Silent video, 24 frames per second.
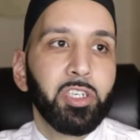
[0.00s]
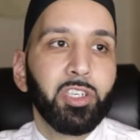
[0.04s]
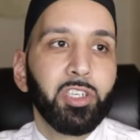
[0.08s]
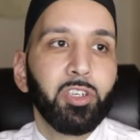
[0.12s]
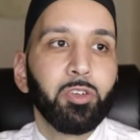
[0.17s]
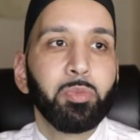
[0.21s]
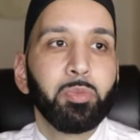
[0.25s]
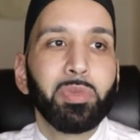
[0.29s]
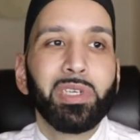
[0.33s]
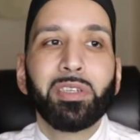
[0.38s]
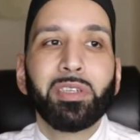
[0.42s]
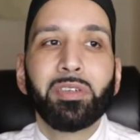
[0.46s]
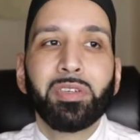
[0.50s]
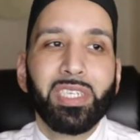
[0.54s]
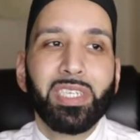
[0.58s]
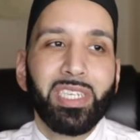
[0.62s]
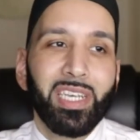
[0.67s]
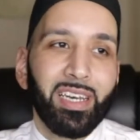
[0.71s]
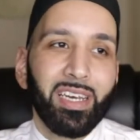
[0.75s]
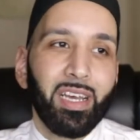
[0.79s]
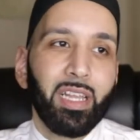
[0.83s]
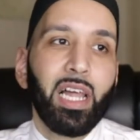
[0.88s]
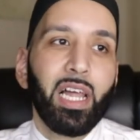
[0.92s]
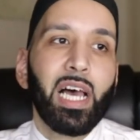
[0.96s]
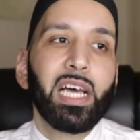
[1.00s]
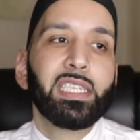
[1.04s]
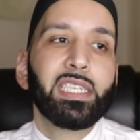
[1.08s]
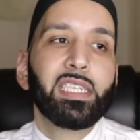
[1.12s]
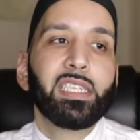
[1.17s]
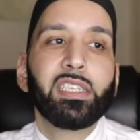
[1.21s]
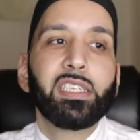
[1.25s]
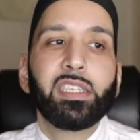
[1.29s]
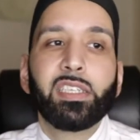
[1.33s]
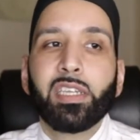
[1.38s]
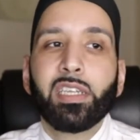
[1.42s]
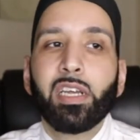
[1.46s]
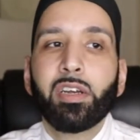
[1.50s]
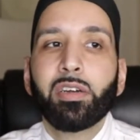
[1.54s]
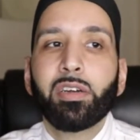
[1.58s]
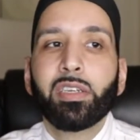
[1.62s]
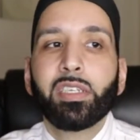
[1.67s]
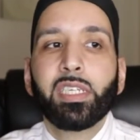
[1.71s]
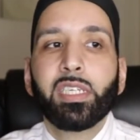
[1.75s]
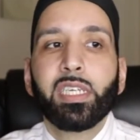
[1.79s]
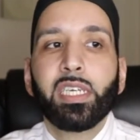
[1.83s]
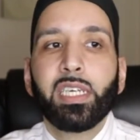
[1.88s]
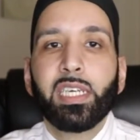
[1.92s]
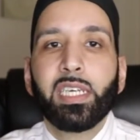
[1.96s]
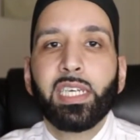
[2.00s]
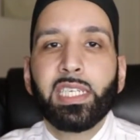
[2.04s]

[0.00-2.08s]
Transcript: But you see, ikhlas, sincerity,